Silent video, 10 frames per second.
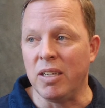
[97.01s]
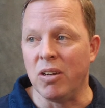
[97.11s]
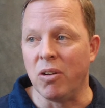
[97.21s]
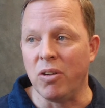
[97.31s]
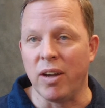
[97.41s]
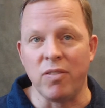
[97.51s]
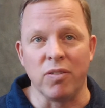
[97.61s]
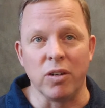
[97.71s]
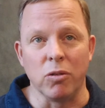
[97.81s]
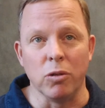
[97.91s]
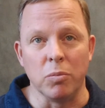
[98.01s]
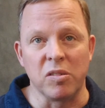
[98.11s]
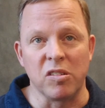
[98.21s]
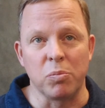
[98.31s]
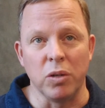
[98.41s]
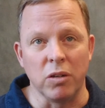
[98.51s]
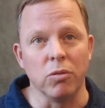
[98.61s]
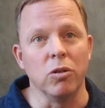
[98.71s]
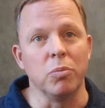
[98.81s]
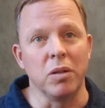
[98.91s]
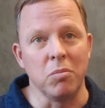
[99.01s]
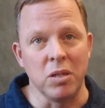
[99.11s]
you know, you have different groups, a sprint group and a